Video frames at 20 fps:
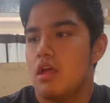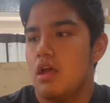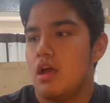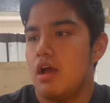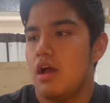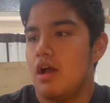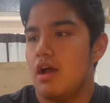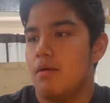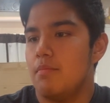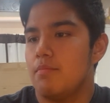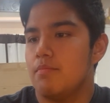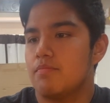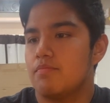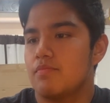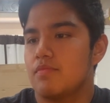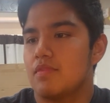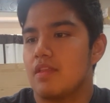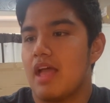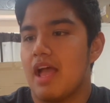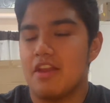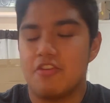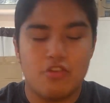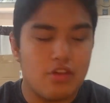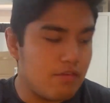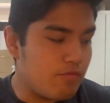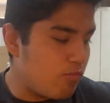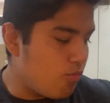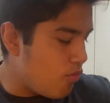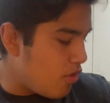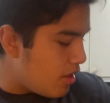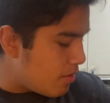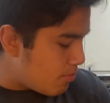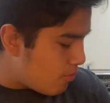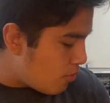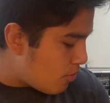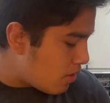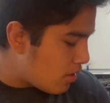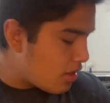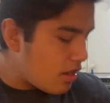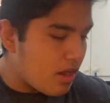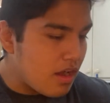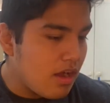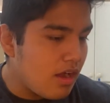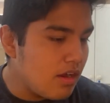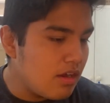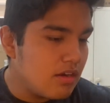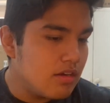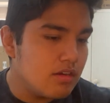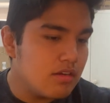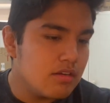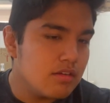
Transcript: I do have one more car